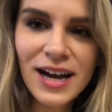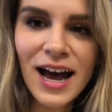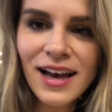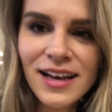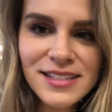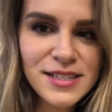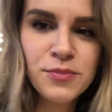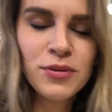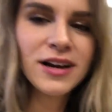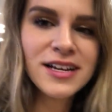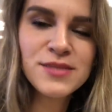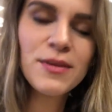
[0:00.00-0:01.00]
I
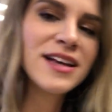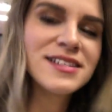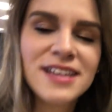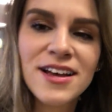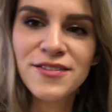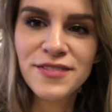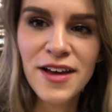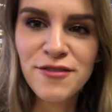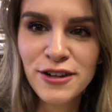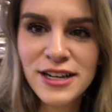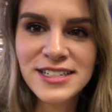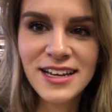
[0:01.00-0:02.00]
surprise myself
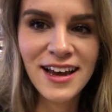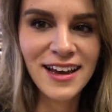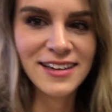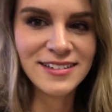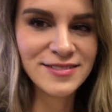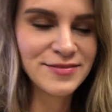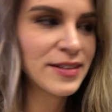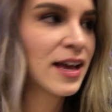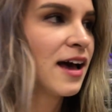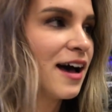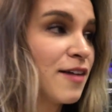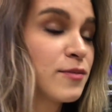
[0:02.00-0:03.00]
every day.
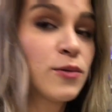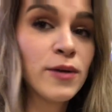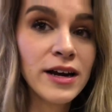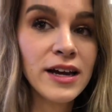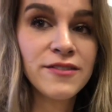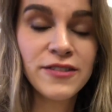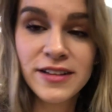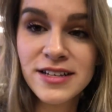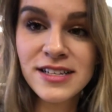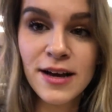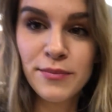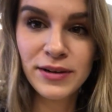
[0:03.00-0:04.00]
I've been working for
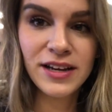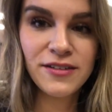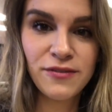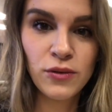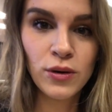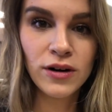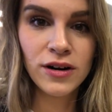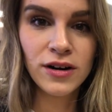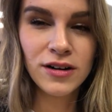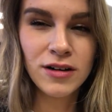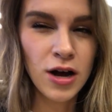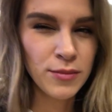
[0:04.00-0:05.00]
this company
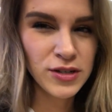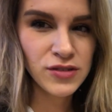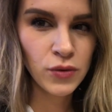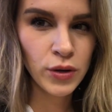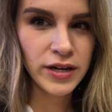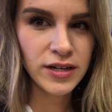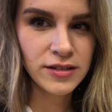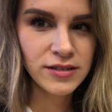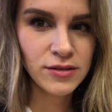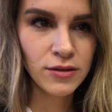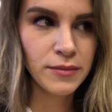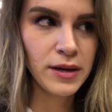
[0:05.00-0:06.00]
for almost four
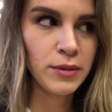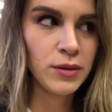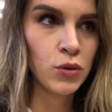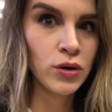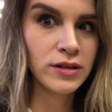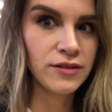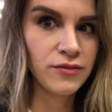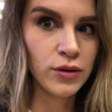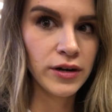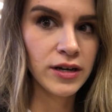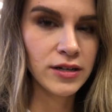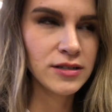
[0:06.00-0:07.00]
years, or maybe more than
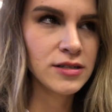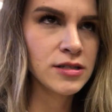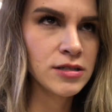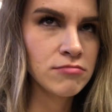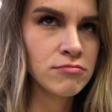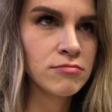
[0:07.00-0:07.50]
four years.